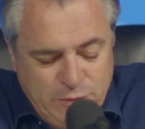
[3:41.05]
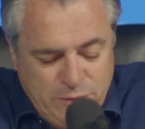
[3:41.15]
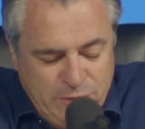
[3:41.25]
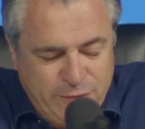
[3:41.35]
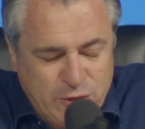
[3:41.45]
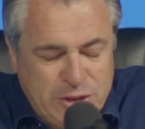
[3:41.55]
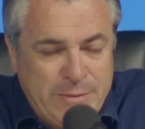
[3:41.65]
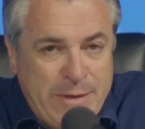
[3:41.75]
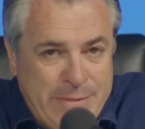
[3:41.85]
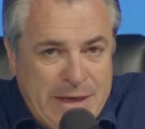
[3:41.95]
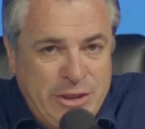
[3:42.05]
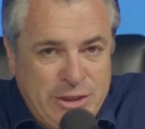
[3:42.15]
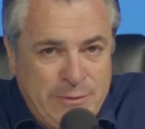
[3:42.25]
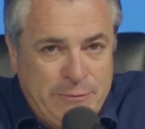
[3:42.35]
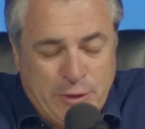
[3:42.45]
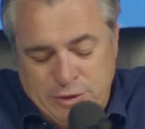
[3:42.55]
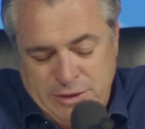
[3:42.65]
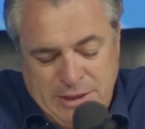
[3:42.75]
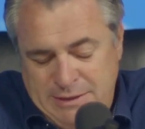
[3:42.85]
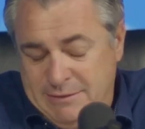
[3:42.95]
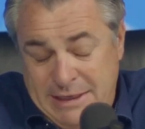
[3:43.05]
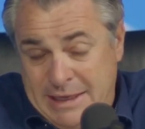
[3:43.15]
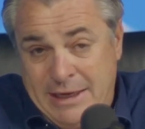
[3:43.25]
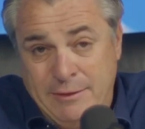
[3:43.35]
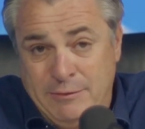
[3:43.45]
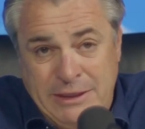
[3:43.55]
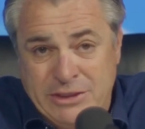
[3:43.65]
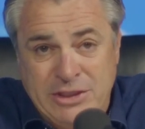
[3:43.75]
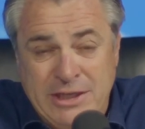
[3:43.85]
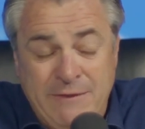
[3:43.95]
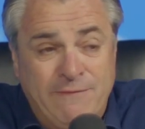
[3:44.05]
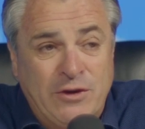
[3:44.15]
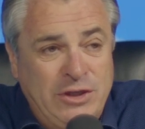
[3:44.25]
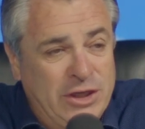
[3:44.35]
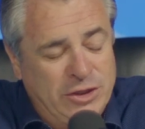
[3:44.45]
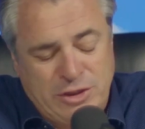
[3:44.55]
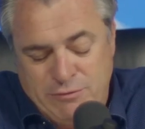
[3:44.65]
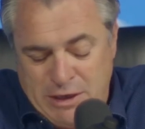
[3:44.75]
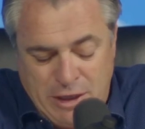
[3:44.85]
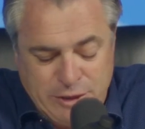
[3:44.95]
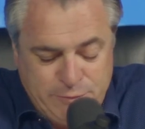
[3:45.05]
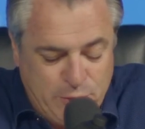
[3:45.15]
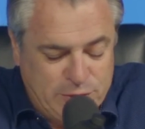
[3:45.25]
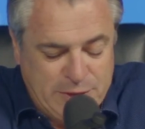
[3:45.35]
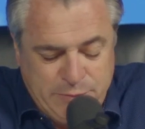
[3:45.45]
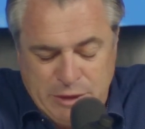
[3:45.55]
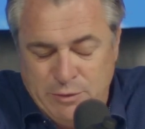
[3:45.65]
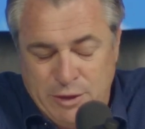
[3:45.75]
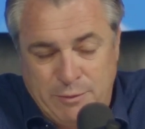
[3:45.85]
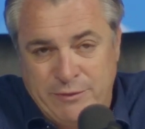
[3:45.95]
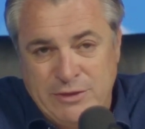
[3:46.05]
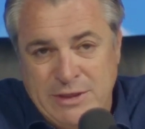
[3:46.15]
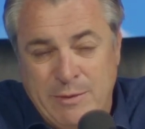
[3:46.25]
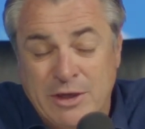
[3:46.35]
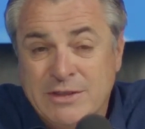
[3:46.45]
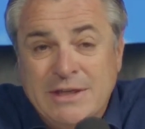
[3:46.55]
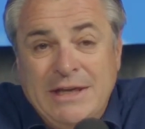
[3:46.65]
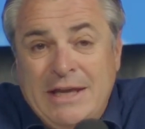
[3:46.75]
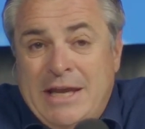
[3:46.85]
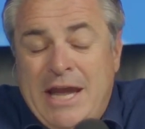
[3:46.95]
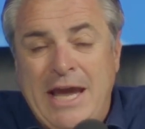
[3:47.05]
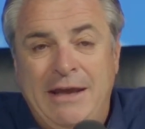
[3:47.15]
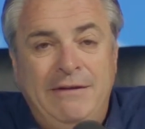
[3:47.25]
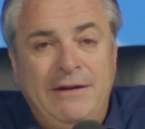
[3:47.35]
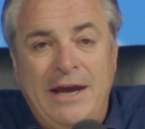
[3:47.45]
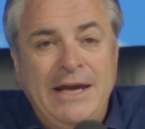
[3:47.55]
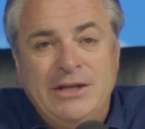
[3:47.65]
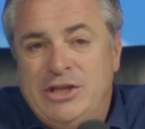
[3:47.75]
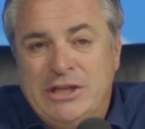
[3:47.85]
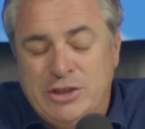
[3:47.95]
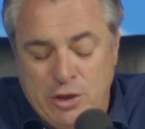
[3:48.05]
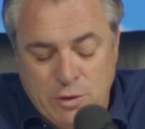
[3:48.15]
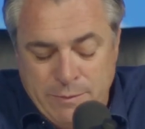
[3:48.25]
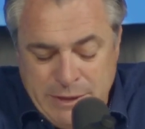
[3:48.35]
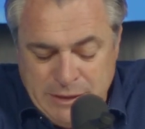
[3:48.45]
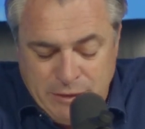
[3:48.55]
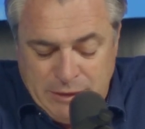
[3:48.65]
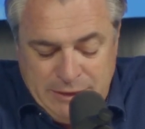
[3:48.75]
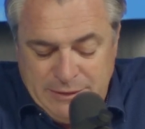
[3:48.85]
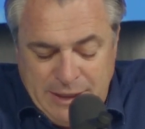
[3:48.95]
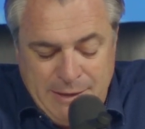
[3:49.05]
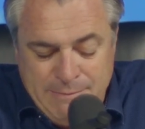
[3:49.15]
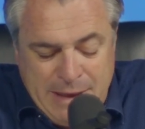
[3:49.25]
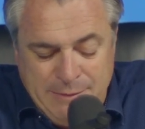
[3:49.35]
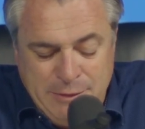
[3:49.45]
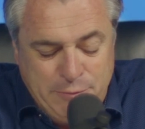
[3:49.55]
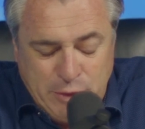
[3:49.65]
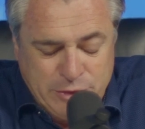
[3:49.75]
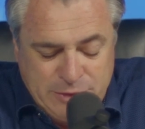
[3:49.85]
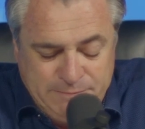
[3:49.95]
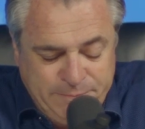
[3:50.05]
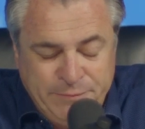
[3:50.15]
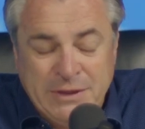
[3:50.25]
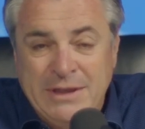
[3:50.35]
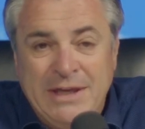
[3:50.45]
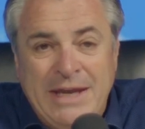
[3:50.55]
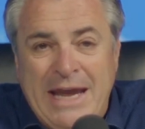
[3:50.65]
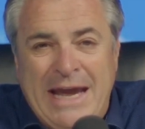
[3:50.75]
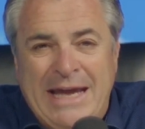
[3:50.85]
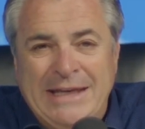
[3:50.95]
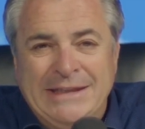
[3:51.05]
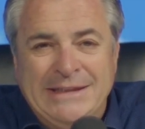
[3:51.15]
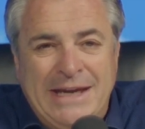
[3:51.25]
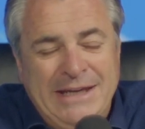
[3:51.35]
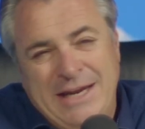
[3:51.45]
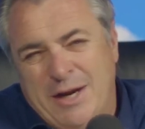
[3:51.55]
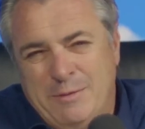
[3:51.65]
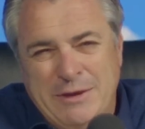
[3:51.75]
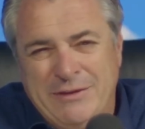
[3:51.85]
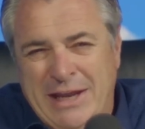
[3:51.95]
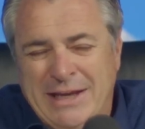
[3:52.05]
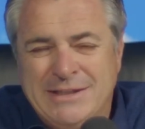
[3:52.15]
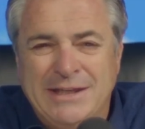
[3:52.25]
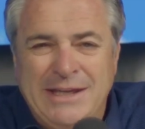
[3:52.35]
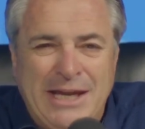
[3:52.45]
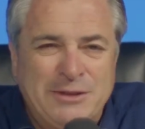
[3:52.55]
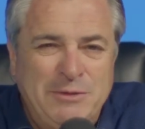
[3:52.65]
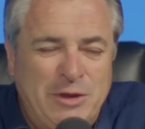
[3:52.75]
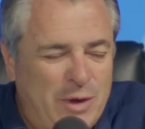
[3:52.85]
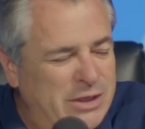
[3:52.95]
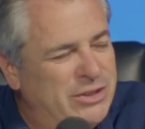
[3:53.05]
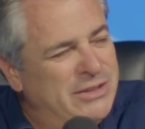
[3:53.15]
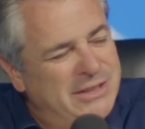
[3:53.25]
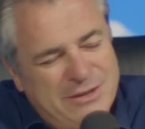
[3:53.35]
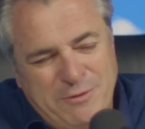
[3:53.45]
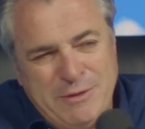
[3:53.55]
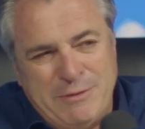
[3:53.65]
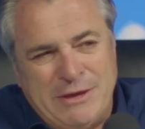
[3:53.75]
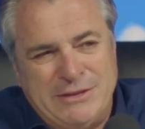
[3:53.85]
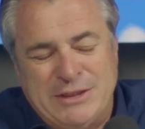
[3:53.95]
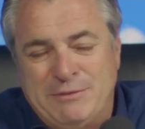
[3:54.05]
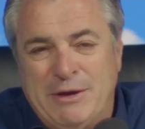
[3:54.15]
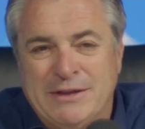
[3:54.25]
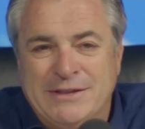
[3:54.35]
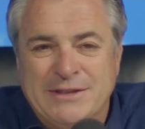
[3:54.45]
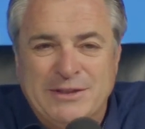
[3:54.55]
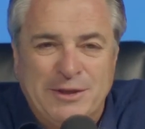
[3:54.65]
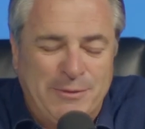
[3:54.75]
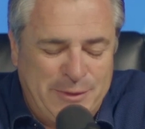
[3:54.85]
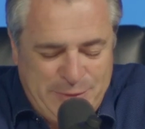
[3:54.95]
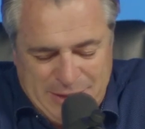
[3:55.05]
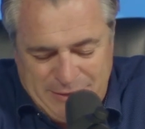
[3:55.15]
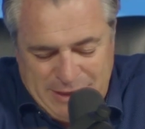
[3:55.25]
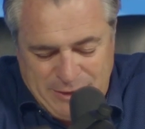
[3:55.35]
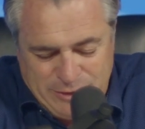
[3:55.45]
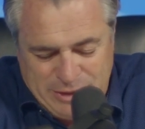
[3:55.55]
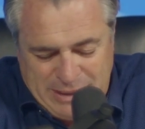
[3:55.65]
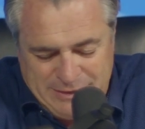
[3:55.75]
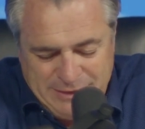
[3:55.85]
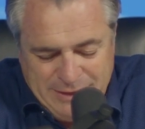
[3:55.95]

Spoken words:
The first time I met Jim in person, I'd listened to him for years. I'd read all his books. I'd been to a number of his seminars. And I had a chance to go to a meet and greet, and I met him in person. And he had a bit of an accent. He asked me questions. He told me about his experiences in Dublin. We had a great old chat.